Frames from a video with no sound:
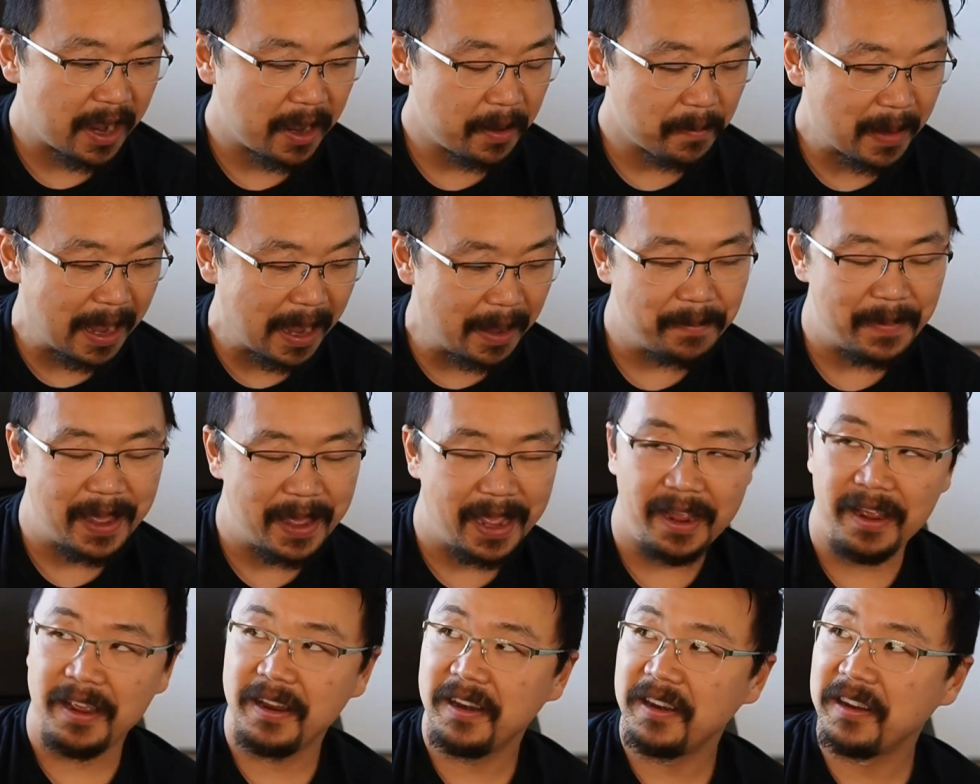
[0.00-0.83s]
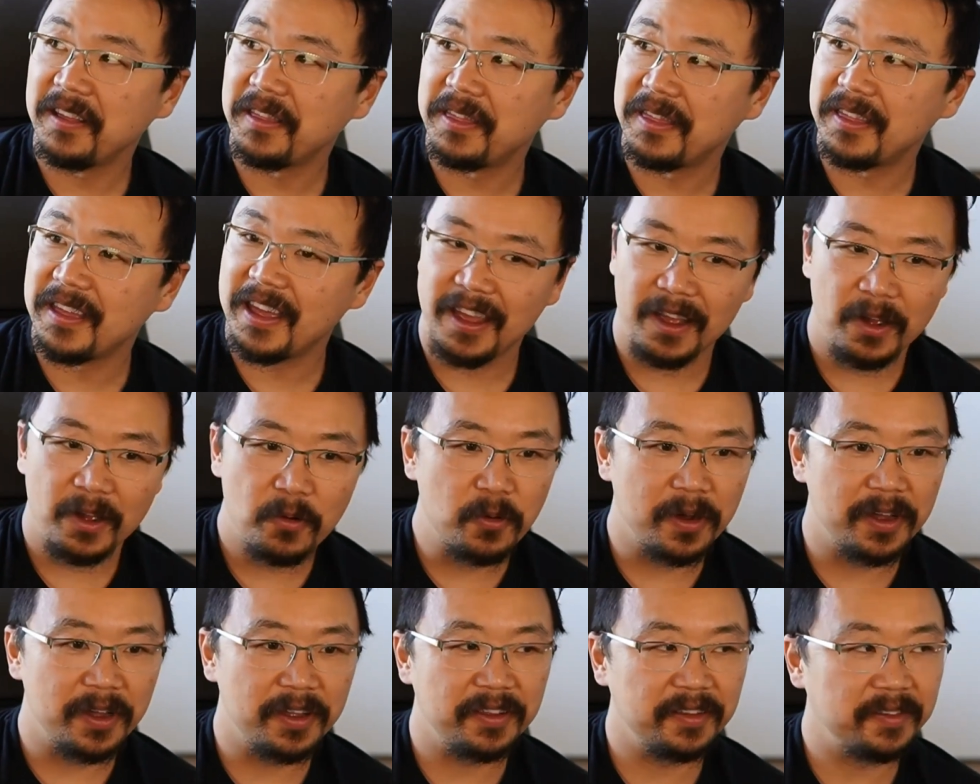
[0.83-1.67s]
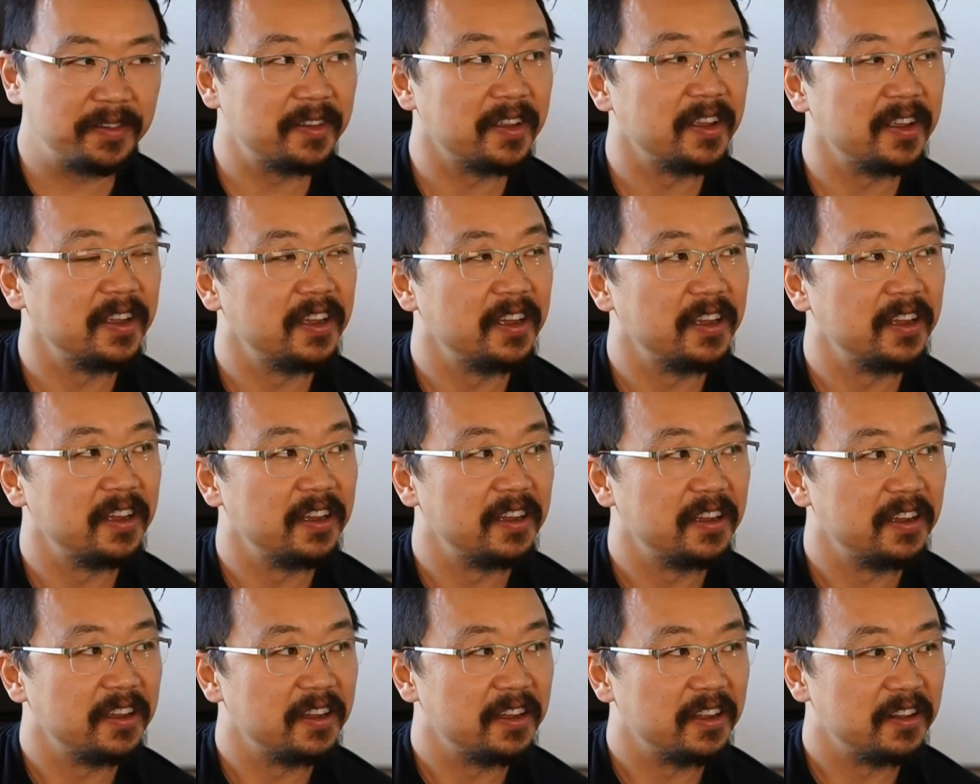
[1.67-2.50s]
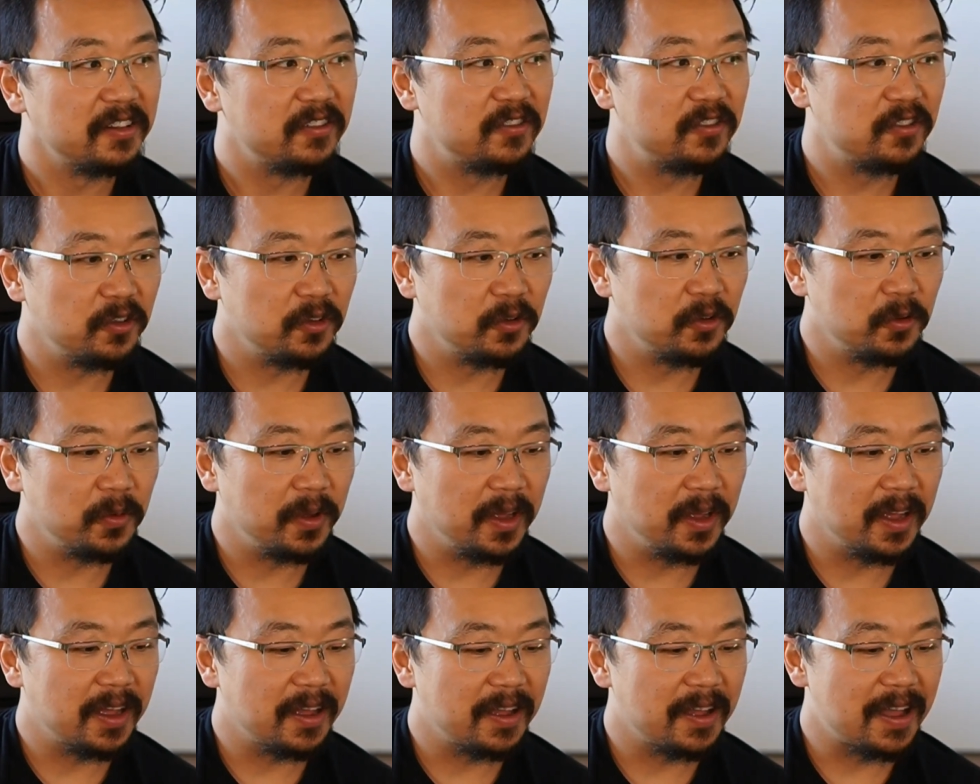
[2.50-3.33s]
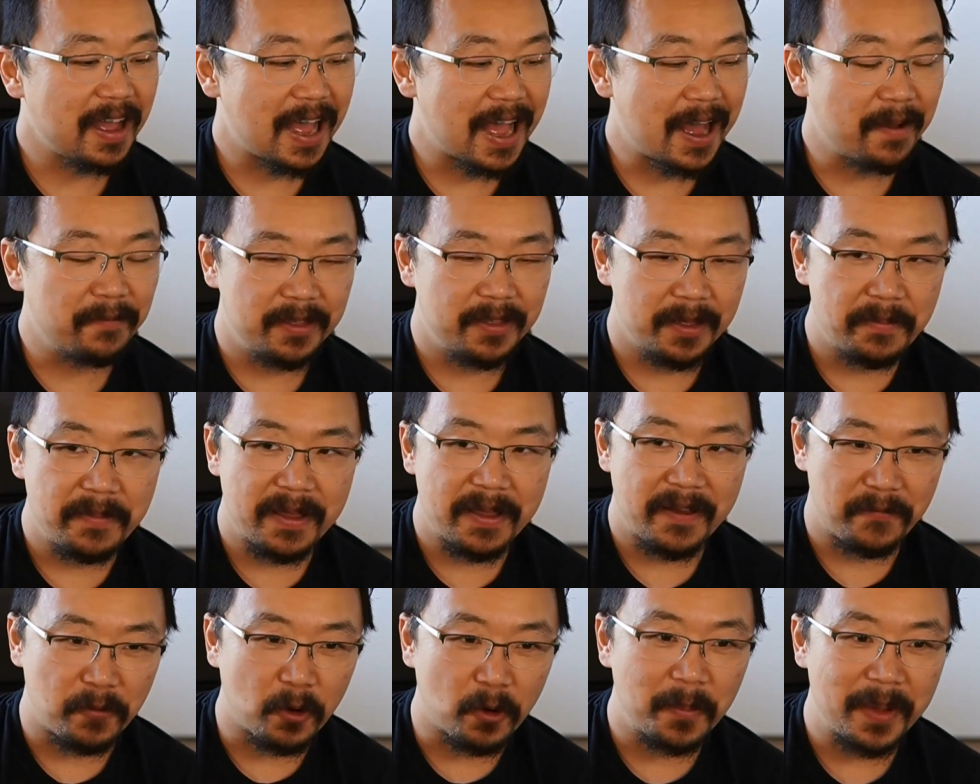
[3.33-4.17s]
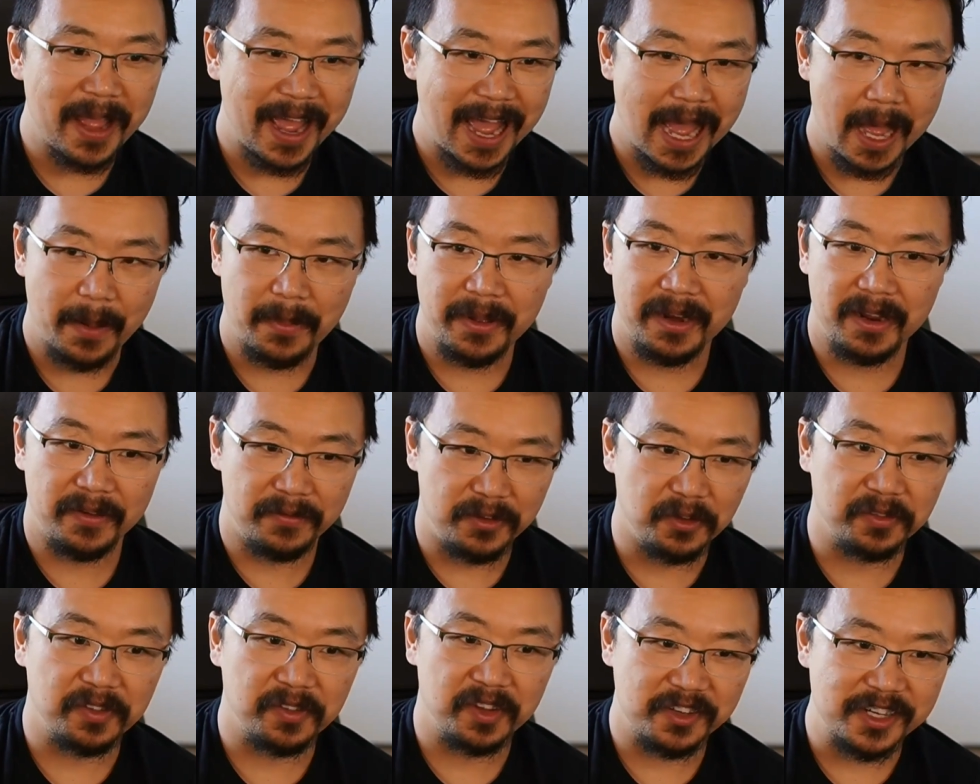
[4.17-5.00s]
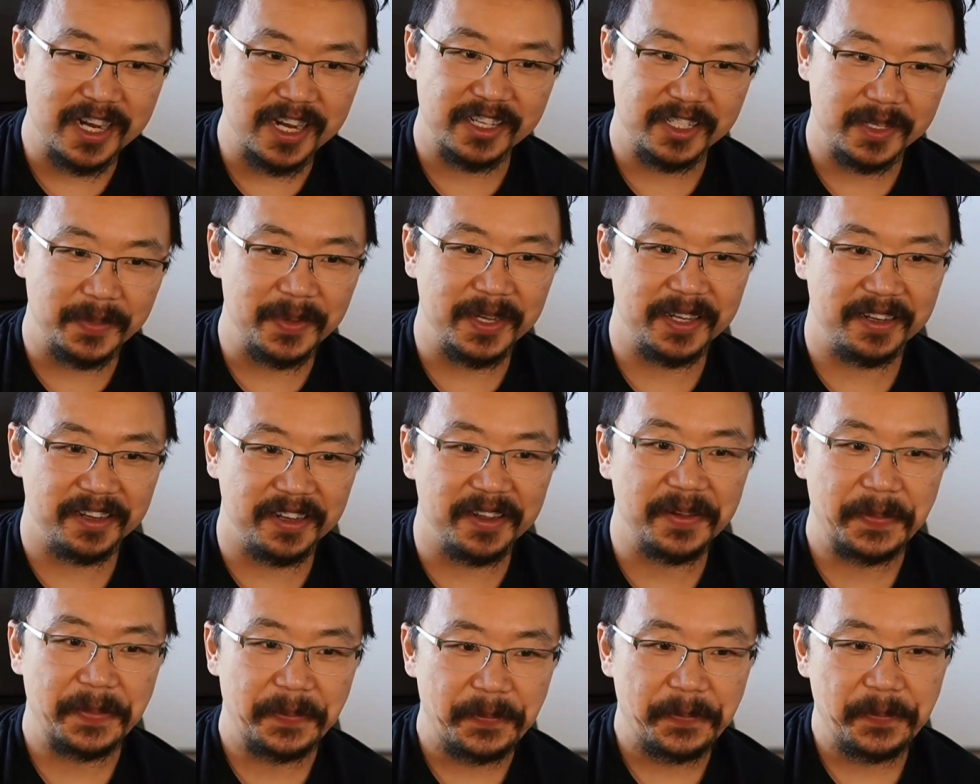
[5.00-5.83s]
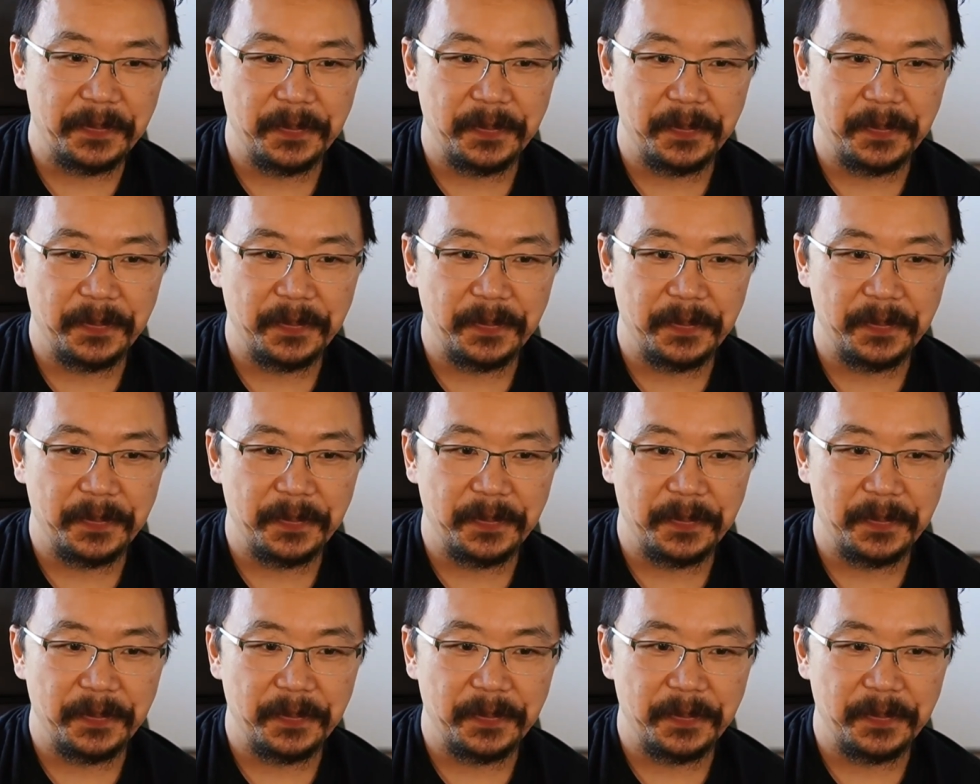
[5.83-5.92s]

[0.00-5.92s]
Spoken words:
My main thing was to have them form a habit of using ChatGPT.